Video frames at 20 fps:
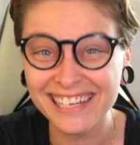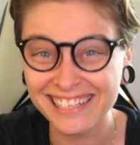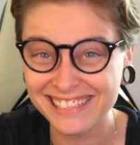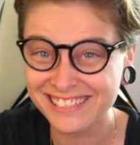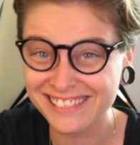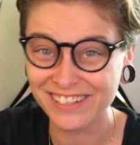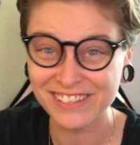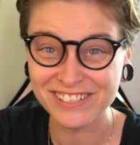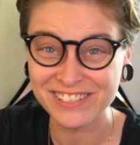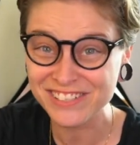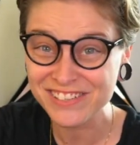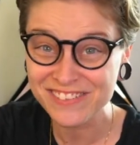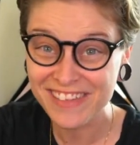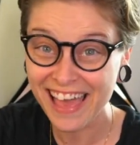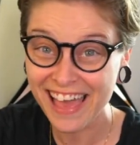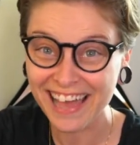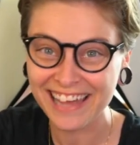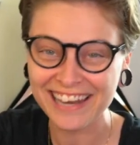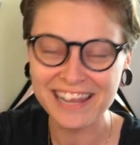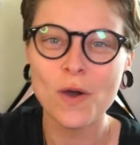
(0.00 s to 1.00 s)
Don't do
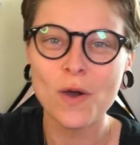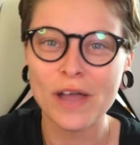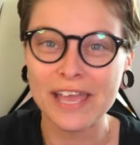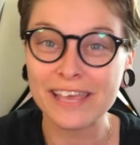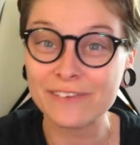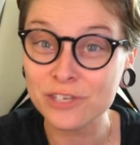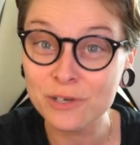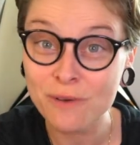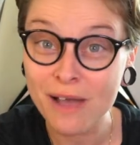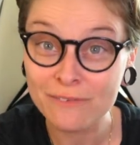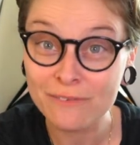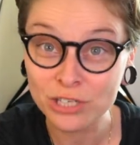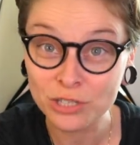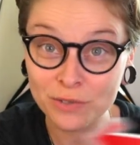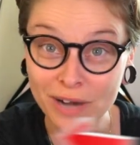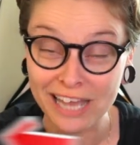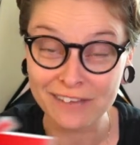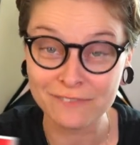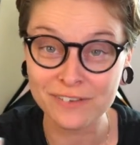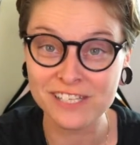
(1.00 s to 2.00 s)
that. If you have a
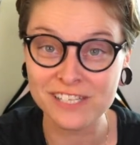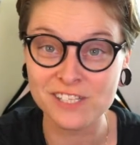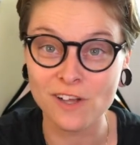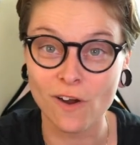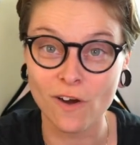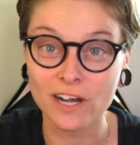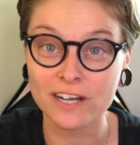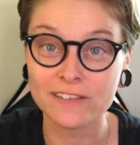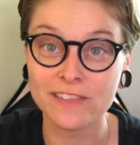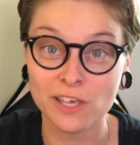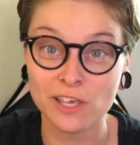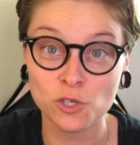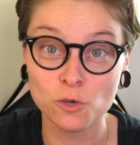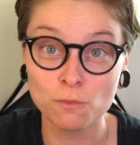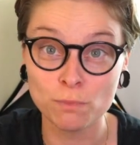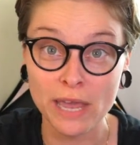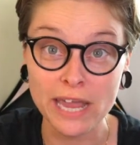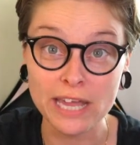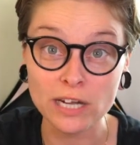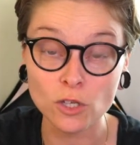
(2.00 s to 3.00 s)
graphics card that you
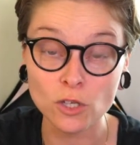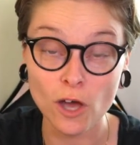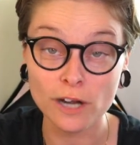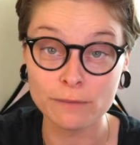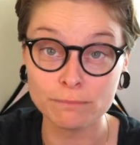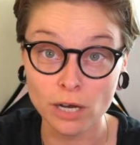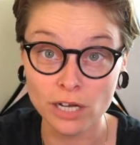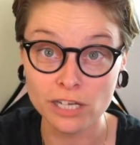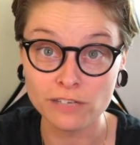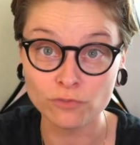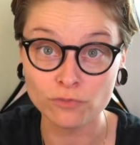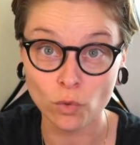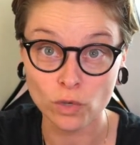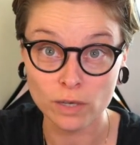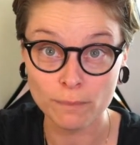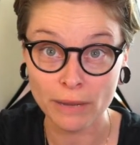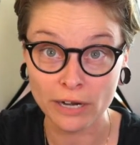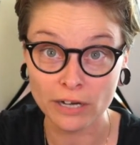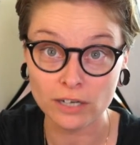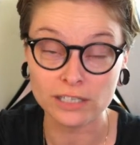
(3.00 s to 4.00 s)
paid a lot of money for,
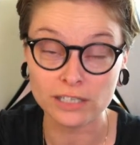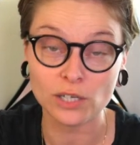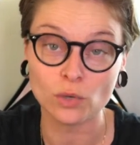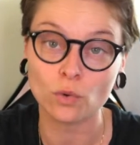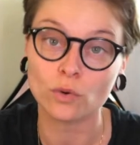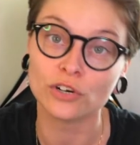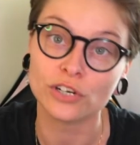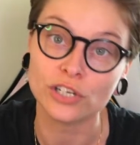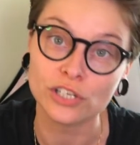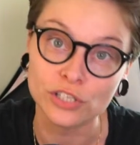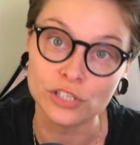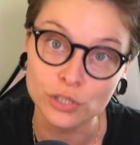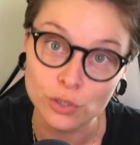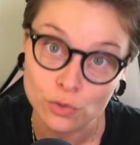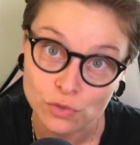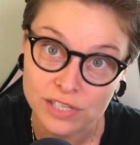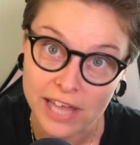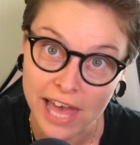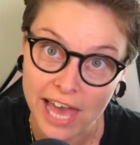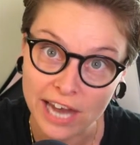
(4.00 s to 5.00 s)
apparently in order to
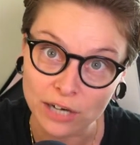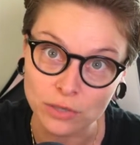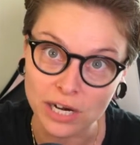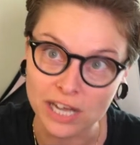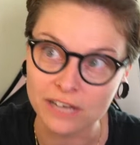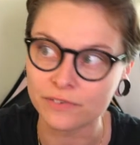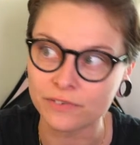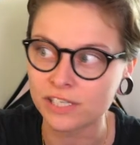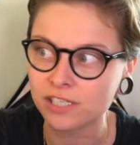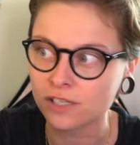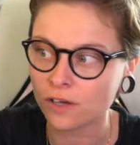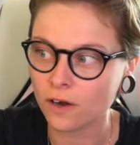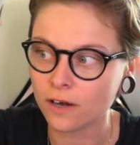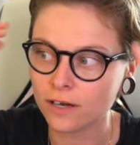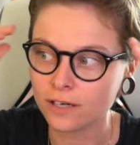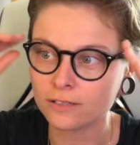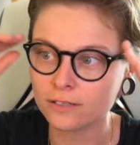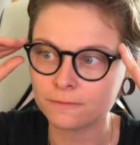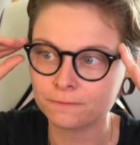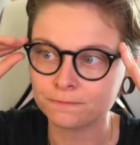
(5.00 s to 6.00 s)
use that graphics
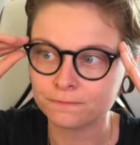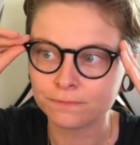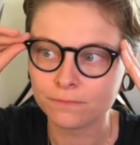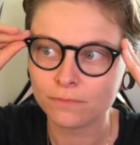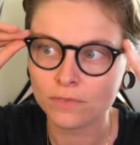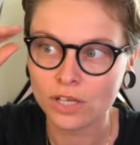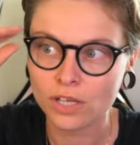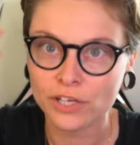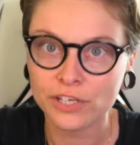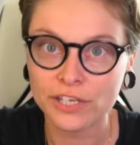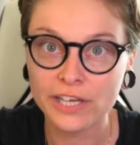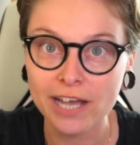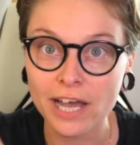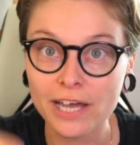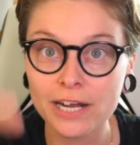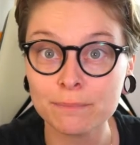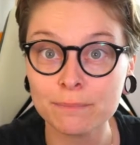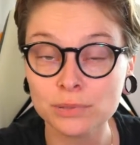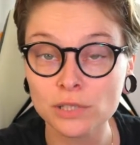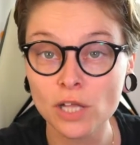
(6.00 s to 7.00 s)
card, you
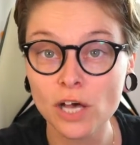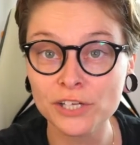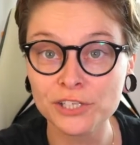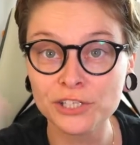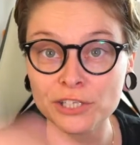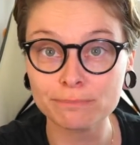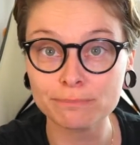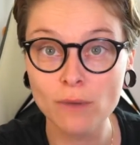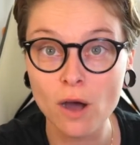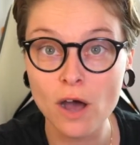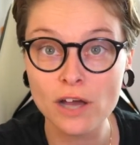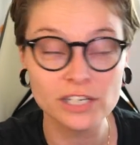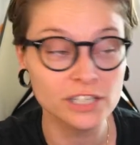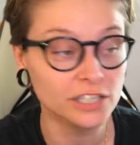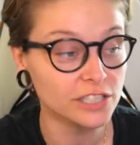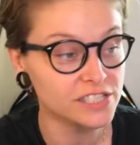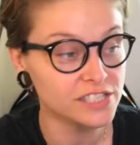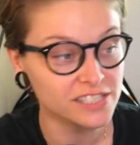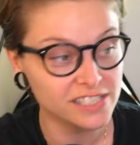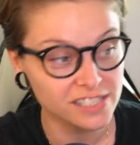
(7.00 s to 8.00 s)
gotta plug your
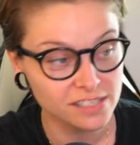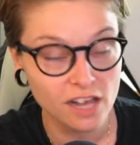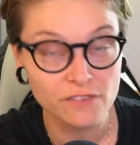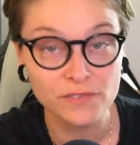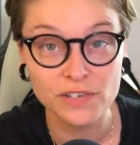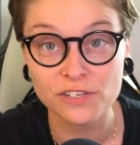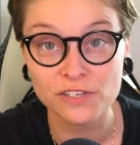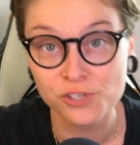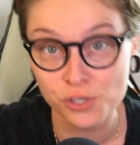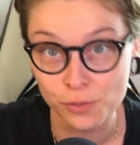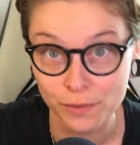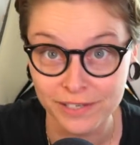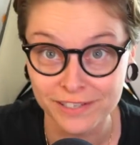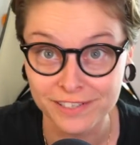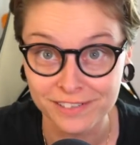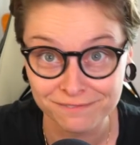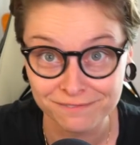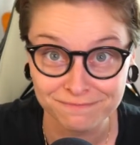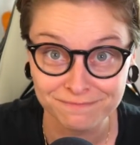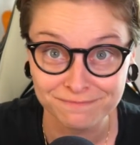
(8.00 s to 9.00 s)
monitors and stuff into it.
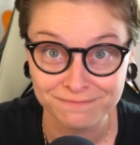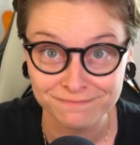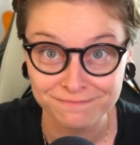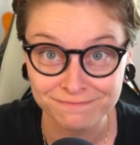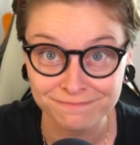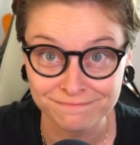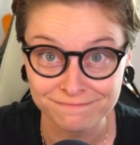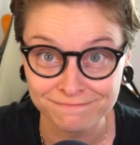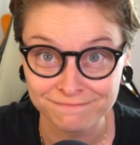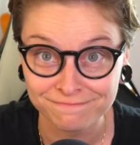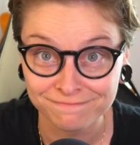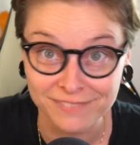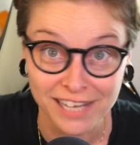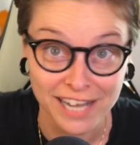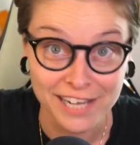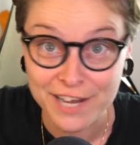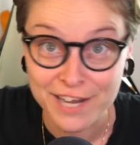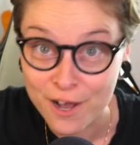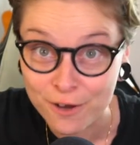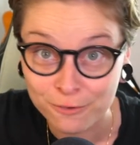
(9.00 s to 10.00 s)

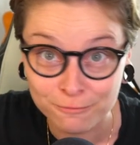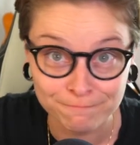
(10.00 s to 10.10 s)
I know.